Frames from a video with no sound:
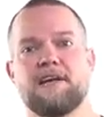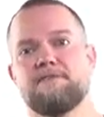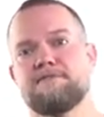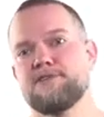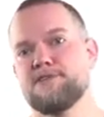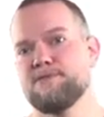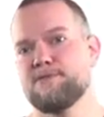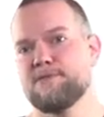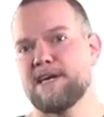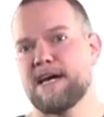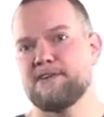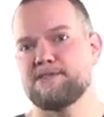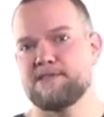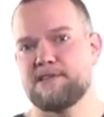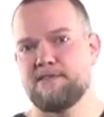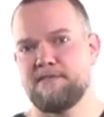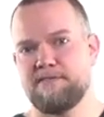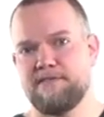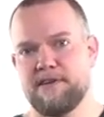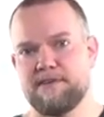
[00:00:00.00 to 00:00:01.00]
of
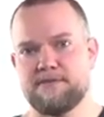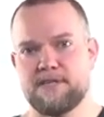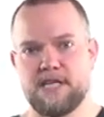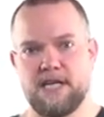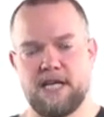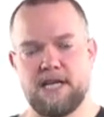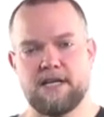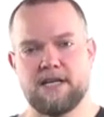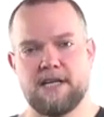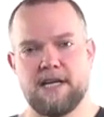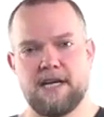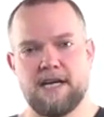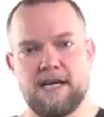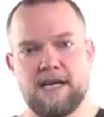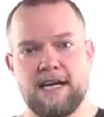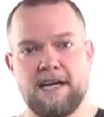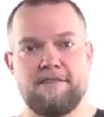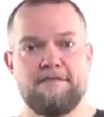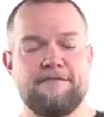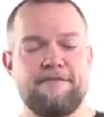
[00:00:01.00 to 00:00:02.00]
2015.
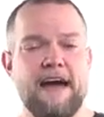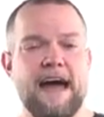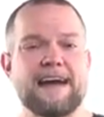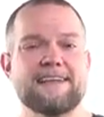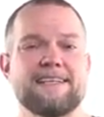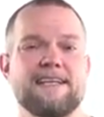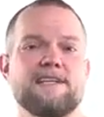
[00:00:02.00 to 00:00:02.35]
In fact,